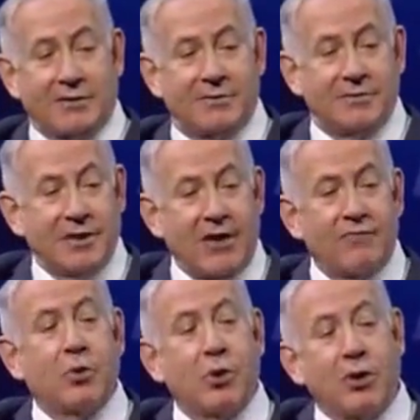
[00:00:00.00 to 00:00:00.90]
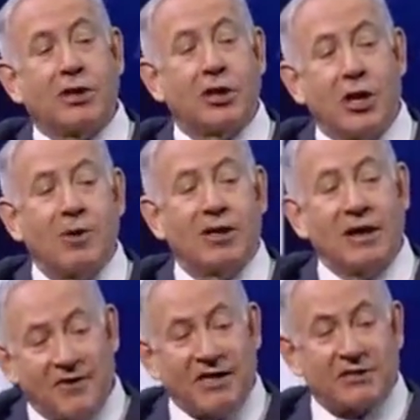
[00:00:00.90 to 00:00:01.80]
of the world global
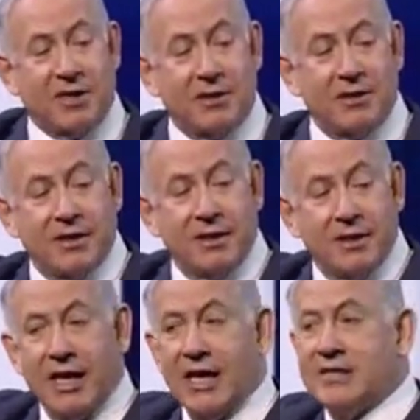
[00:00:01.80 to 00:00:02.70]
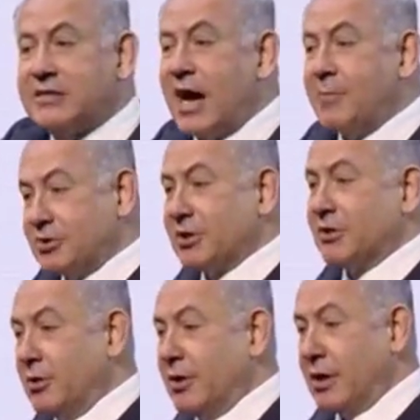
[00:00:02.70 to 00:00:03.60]
investment in
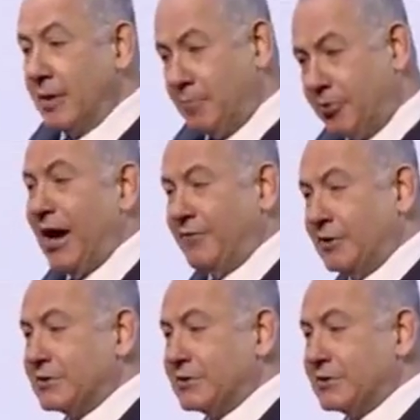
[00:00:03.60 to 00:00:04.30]
cybersecurity, in private